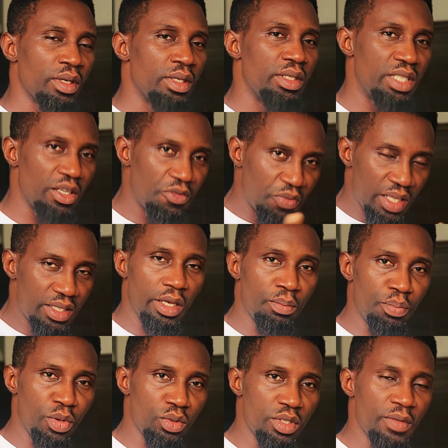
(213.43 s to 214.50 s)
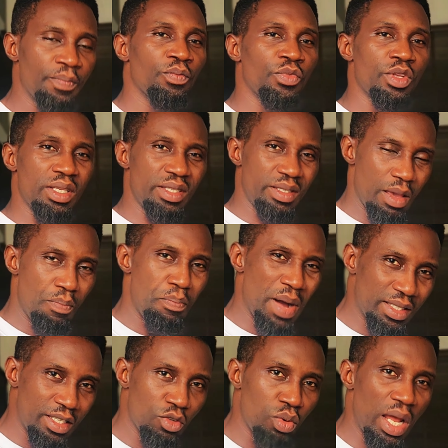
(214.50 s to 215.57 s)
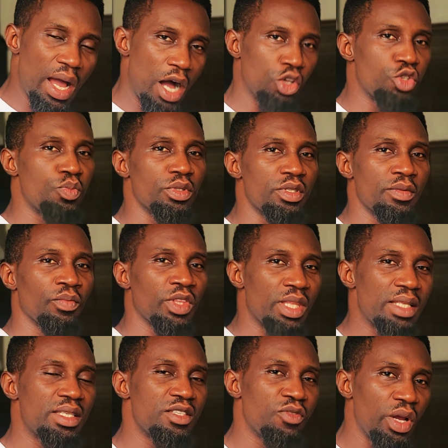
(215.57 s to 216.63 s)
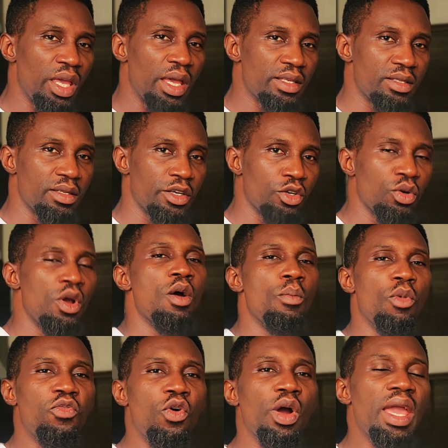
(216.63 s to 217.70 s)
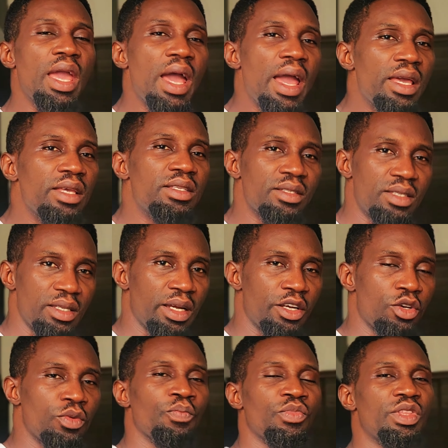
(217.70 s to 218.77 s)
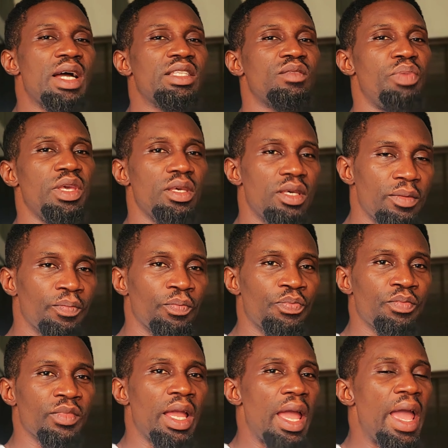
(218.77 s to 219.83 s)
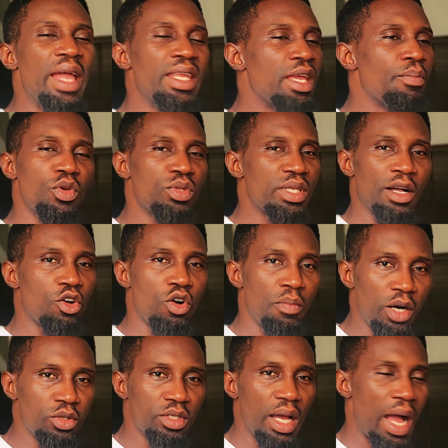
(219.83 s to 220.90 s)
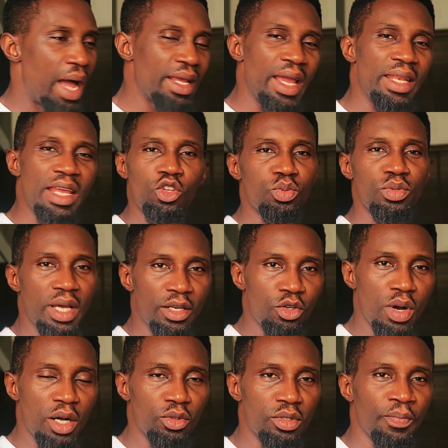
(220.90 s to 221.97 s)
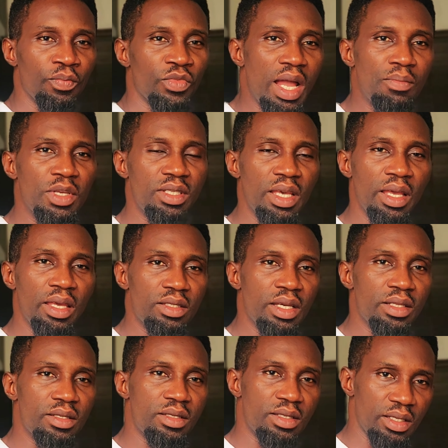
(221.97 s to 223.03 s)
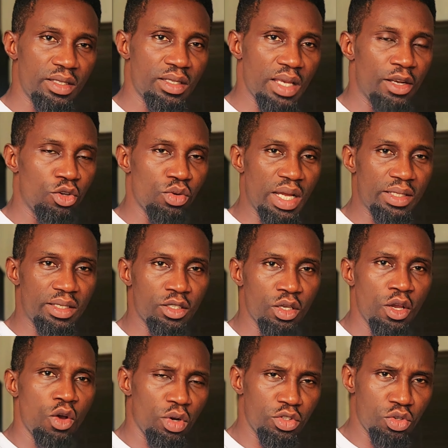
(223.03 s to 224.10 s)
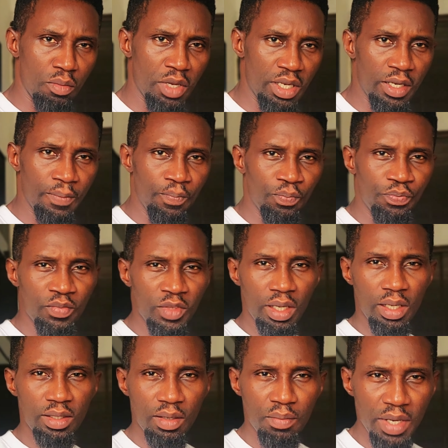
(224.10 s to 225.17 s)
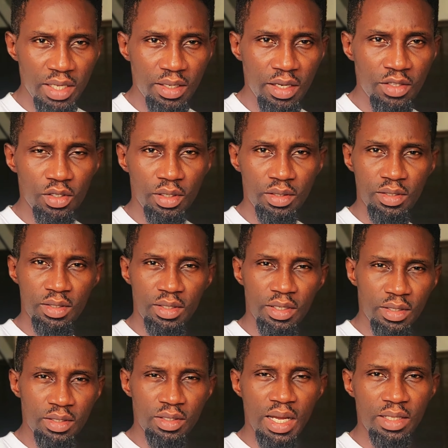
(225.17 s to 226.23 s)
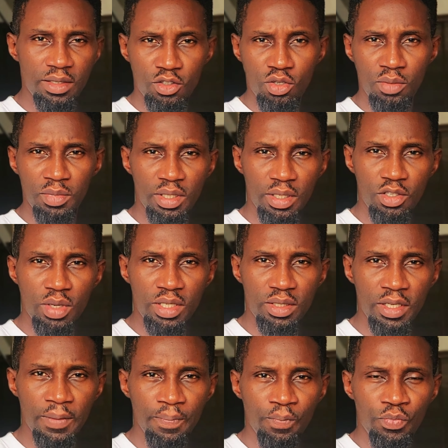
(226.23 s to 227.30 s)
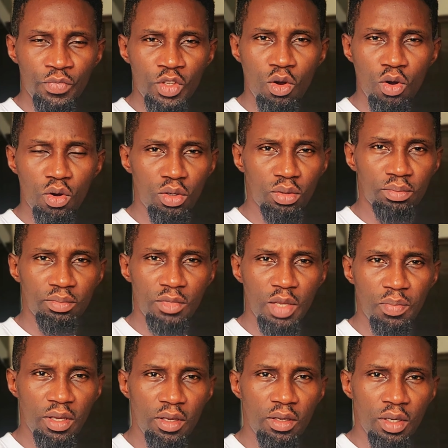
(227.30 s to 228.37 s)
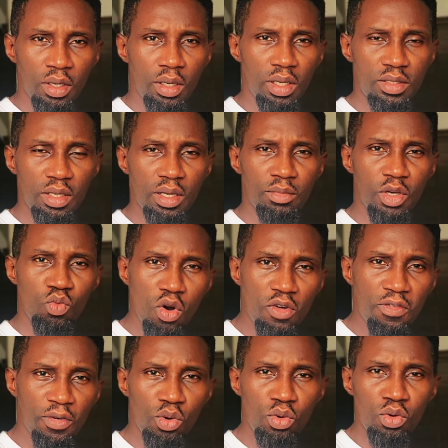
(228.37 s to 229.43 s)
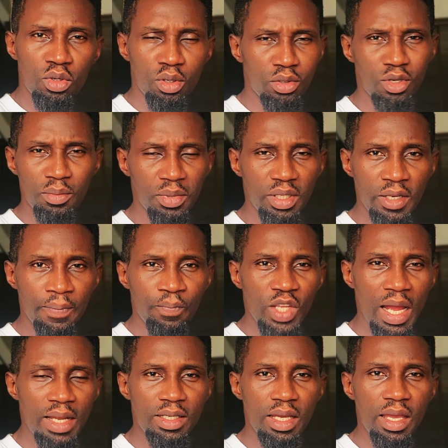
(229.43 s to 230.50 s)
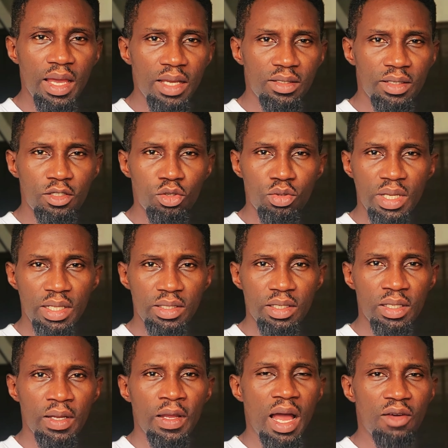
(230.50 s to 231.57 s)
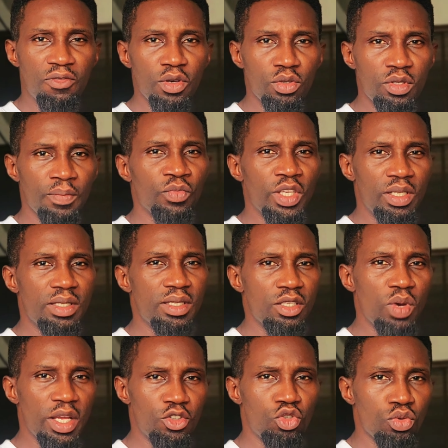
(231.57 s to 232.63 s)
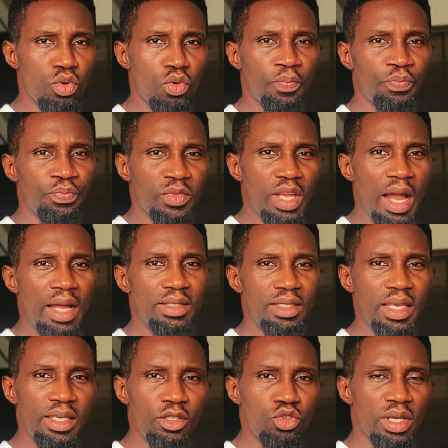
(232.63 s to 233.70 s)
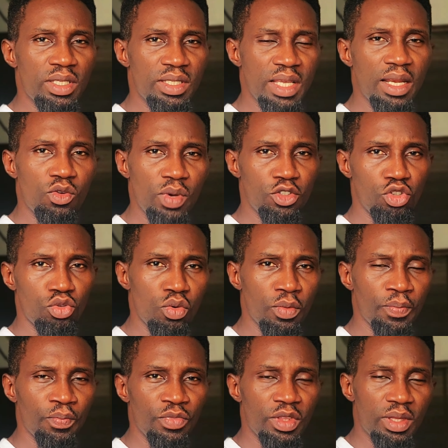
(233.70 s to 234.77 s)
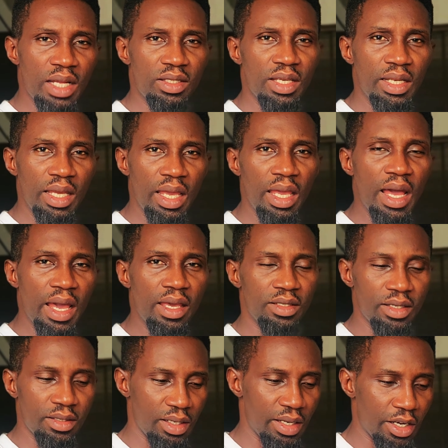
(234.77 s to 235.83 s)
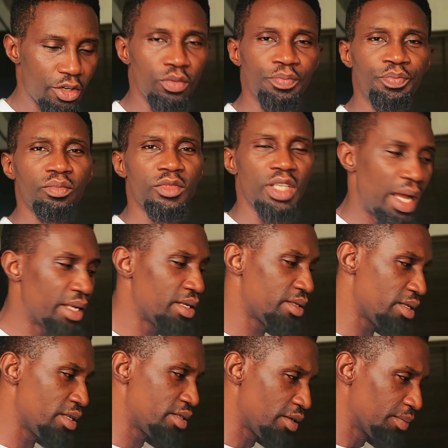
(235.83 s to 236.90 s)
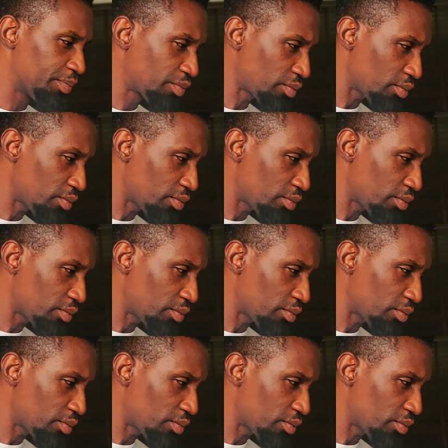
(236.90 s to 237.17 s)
Different input, a particular output. That is for AI scenario. But for AI agent scenario, that's big. Any input can come out and any output can go out. That means the agent sits and look at it. What's coming in? It's a message, it is this, it's that, it's something interesting, or maybe it's a workflow or something. And the AI agent looks at it and feels this is where it should go and take it to exactly where it should go. That's an AI agent scenario. And it's easy.